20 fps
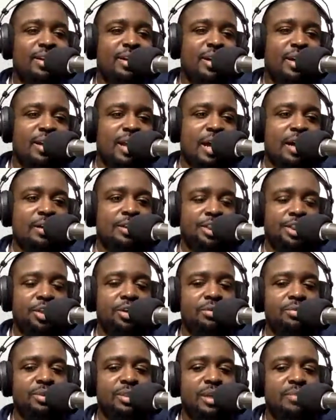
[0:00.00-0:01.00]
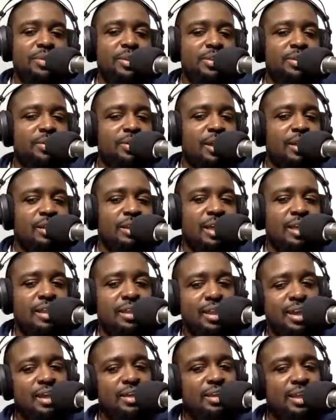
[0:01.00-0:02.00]
And I'll show him something so that they
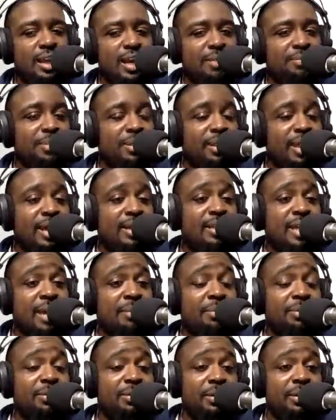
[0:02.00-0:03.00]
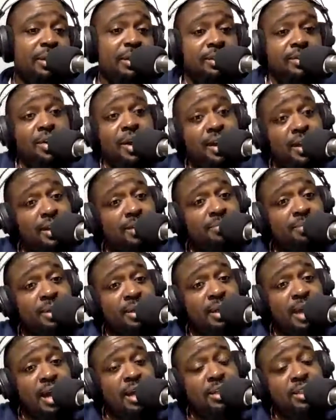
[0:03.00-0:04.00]
think that I'm in that type of look. So I
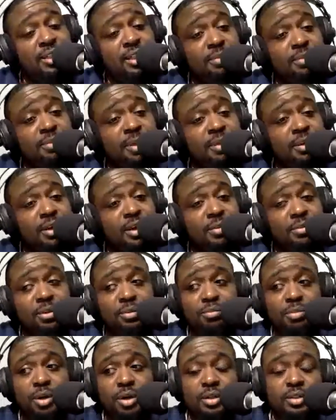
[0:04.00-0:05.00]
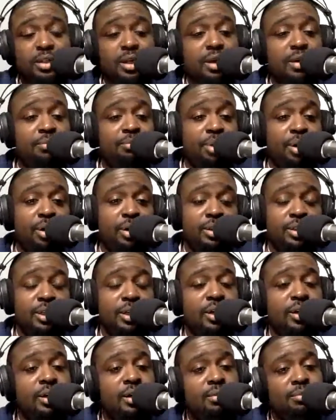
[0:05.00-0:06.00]
can jump me a couple of balls, pause.
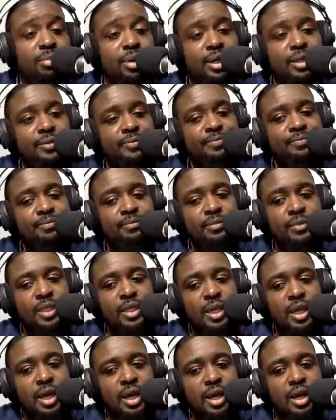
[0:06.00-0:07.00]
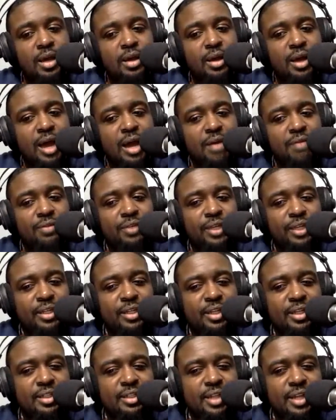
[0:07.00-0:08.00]
But I don't think he
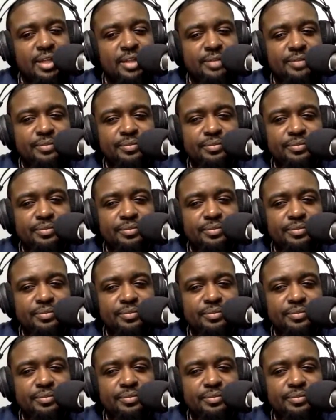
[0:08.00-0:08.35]
does that.